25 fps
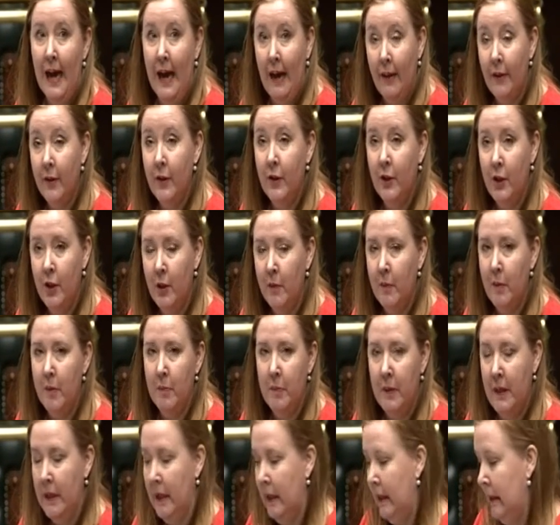other human
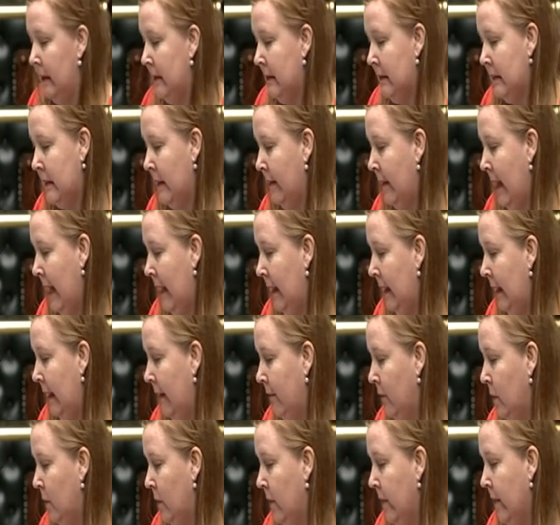beings to that
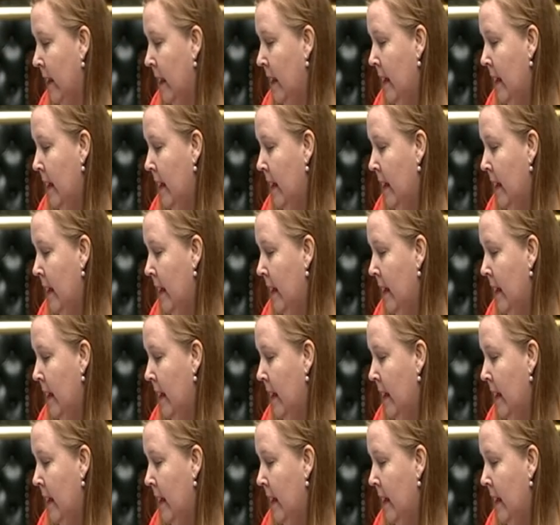level.